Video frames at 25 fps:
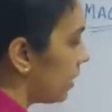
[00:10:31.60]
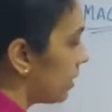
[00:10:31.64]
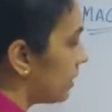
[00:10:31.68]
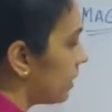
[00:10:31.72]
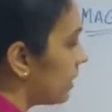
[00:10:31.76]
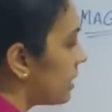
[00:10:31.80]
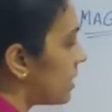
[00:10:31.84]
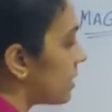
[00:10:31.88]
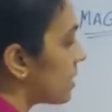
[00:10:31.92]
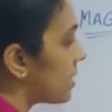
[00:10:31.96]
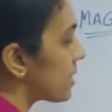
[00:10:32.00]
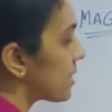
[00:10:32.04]

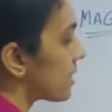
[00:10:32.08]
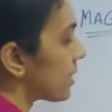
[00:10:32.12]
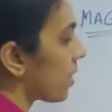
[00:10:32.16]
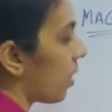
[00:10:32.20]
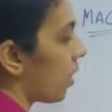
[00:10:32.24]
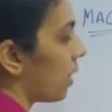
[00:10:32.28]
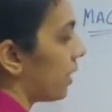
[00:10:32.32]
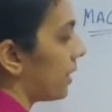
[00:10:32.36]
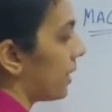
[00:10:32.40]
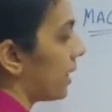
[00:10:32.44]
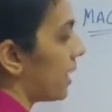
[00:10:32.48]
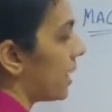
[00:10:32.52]
this is
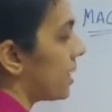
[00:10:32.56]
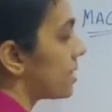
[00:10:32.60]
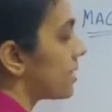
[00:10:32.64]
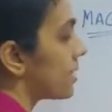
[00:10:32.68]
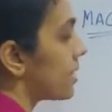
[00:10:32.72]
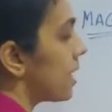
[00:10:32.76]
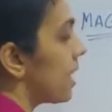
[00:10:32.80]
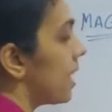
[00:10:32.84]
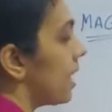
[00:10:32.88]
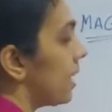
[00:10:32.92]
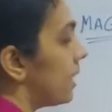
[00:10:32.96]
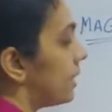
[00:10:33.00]
called
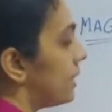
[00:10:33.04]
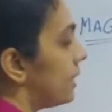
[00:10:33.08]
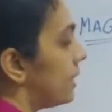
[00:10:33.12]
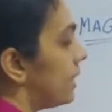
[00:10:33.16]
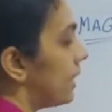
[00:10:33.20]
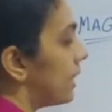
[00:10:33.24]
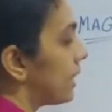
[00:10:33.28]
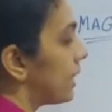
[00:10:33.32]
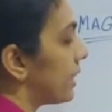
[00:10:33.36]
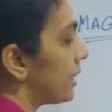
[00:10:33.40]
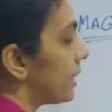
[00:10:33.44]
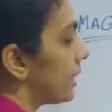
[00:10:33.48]
as
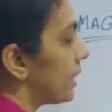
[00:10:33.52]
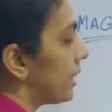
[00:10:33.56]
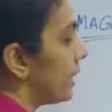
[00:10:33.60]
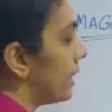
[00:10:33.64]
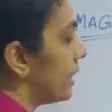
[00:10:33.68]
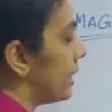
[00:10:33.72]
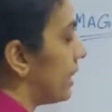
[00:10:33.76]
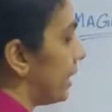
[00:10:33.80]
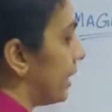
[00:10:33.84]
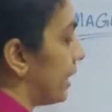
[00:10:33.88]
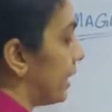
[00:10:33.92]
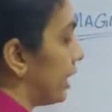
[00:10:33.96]

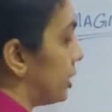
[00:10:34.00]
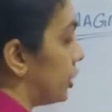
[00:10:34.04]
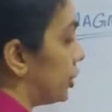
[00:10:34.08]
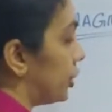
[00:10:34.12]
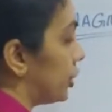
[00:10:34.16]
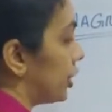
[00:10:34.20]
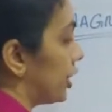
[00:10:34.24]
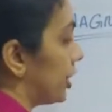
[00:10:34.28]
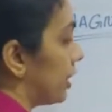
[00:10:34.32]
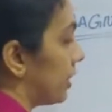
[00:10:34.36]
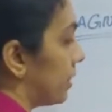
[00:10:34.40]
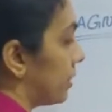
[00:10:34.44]

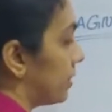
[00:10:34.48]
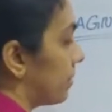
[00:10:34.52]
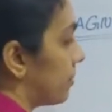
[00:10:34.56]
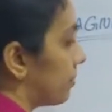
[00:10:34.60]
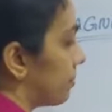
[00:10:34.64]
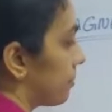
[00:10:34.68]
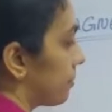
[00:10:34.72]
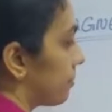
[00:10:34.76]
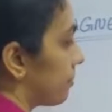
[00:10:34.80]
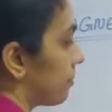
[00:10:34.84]
declination,